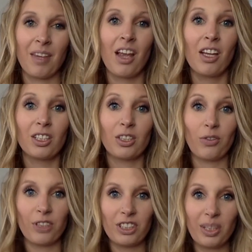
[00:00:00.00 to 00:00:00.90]
So
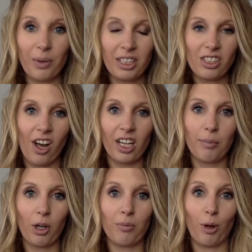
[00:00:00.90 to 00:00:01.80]
first I want to talk
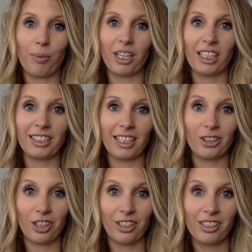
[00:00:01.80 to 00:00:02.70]
about
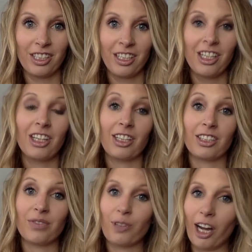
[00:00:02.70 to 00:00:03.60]
immobilization. There's
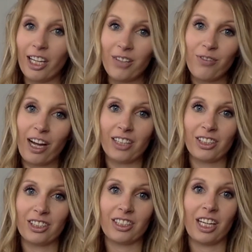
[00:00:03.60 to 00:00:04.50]
a variety of
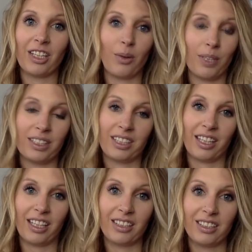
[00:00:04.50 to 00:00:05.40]
factors that go into
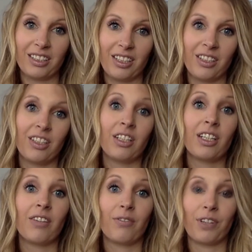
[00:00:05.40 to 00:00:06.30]
this.
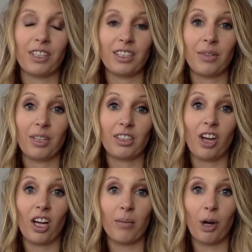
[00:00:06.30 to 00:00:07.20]
First I want to
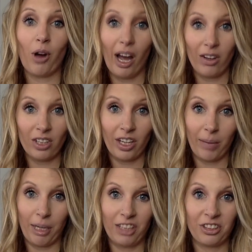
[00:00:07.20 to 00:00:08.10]
talk about how long a
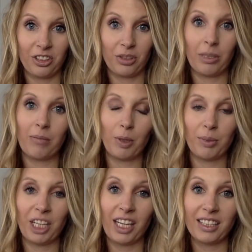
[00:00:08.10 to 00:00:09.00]
patient should be
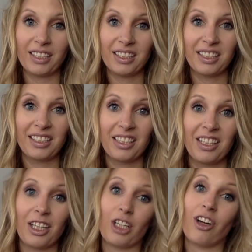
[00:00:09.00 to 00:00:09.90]
immobilized.
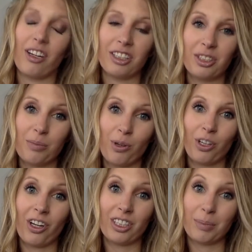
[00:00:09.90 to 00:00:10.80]
The Chronister
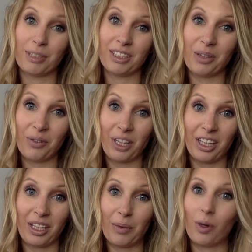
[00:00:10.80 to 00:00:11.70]
protocol
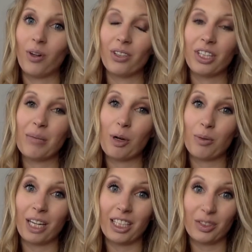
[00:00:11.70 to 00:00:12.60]
specifically will only
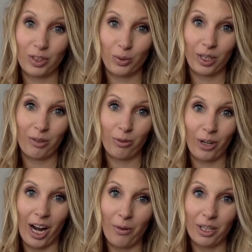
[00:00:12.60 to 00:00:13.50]
immobilize for
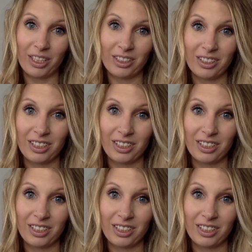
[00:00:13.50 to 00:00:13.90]
24 hours.